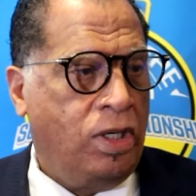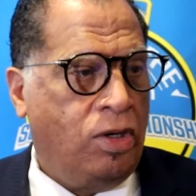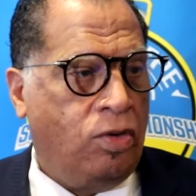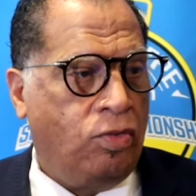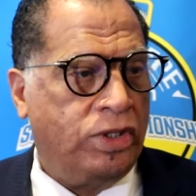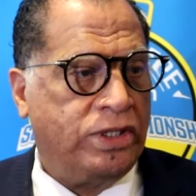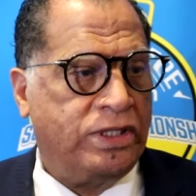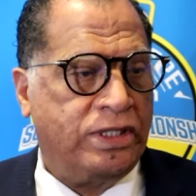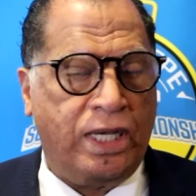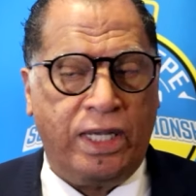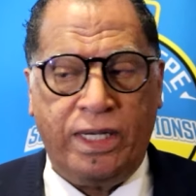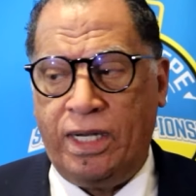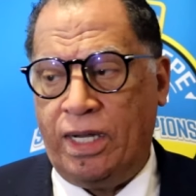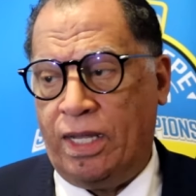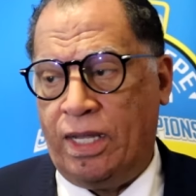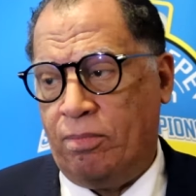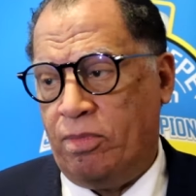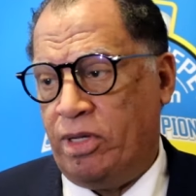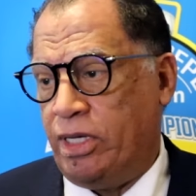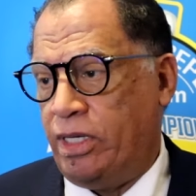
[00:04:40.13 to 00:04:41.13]
with
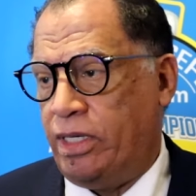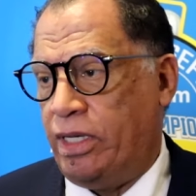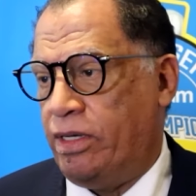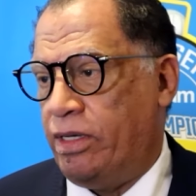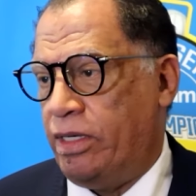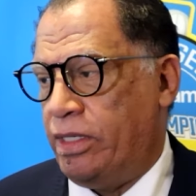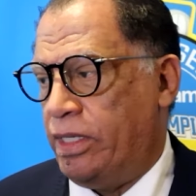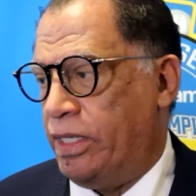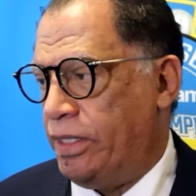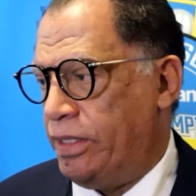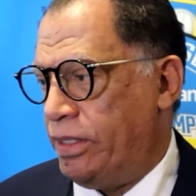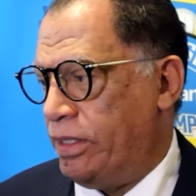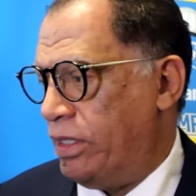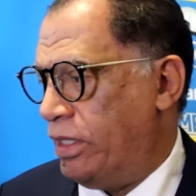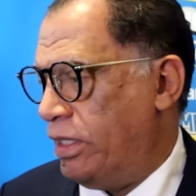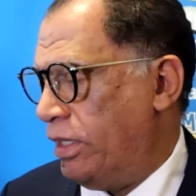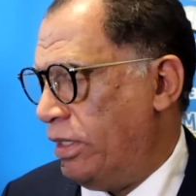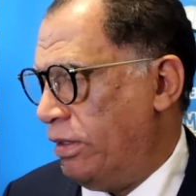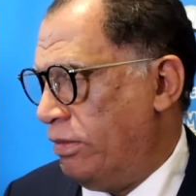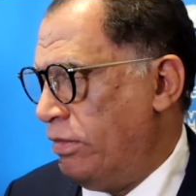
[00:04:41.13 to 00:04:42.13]
Sanlam
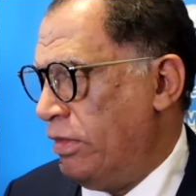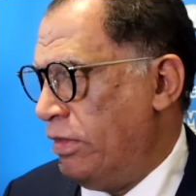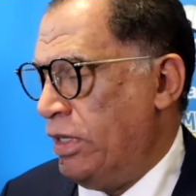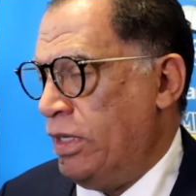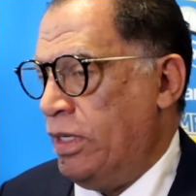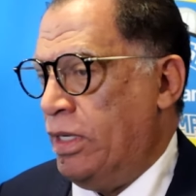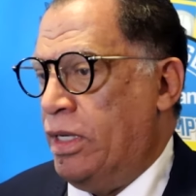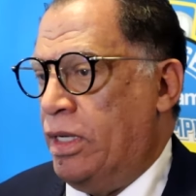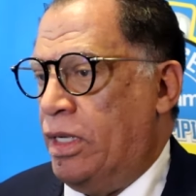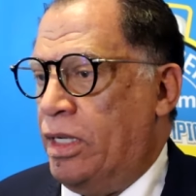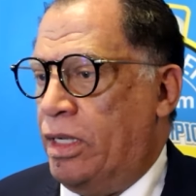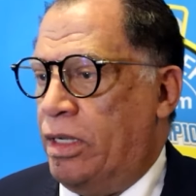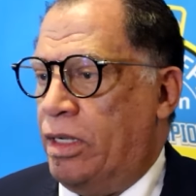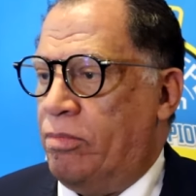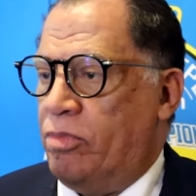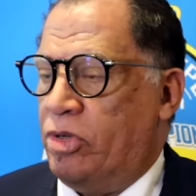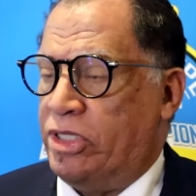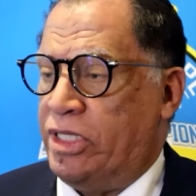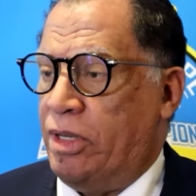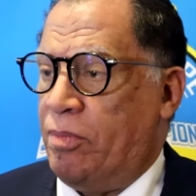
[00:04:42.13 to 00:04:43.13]
and
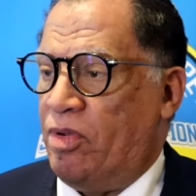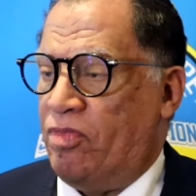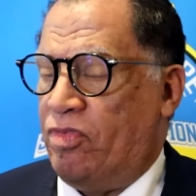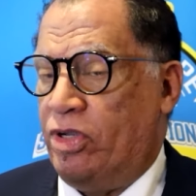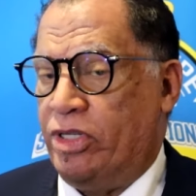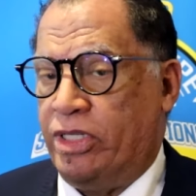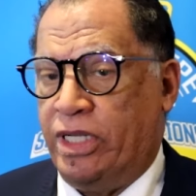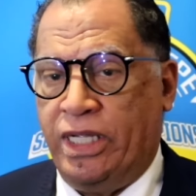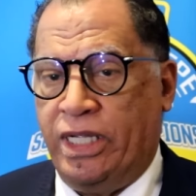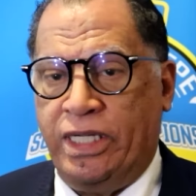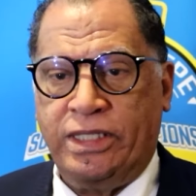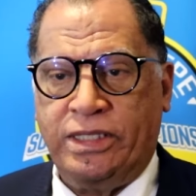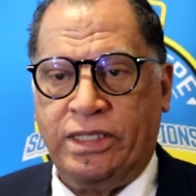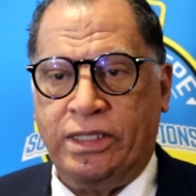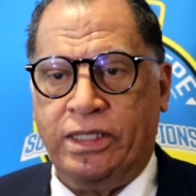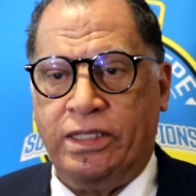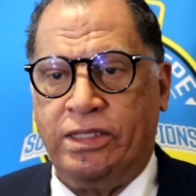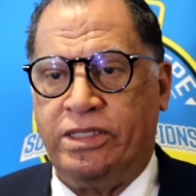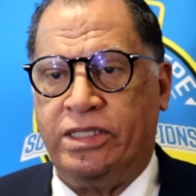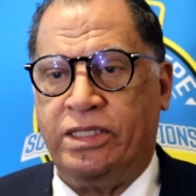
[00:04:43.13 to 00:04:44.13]
Motsepe Foundation
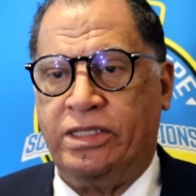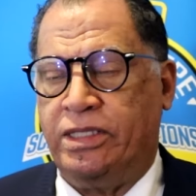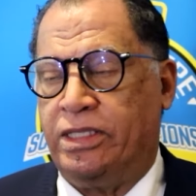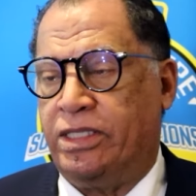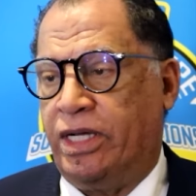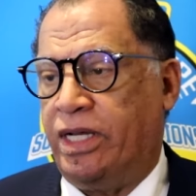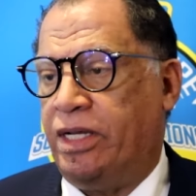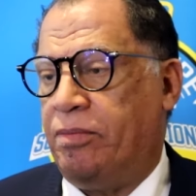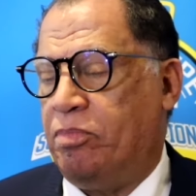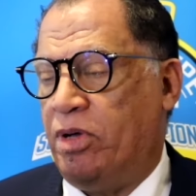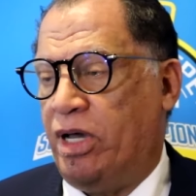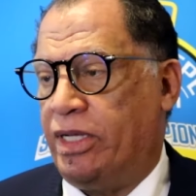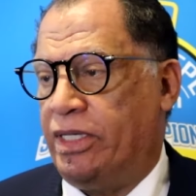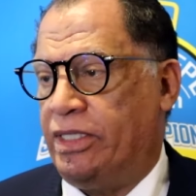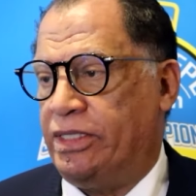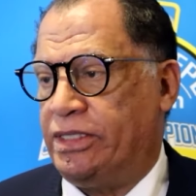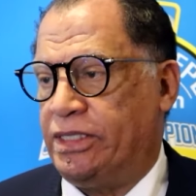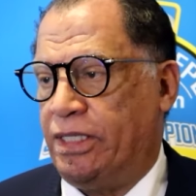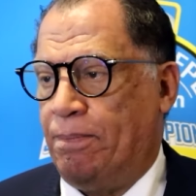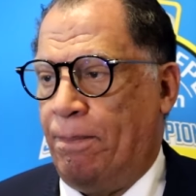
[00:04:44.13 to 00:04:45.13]
is just a great
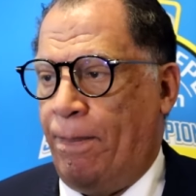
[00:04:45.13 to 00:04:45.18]
partnership.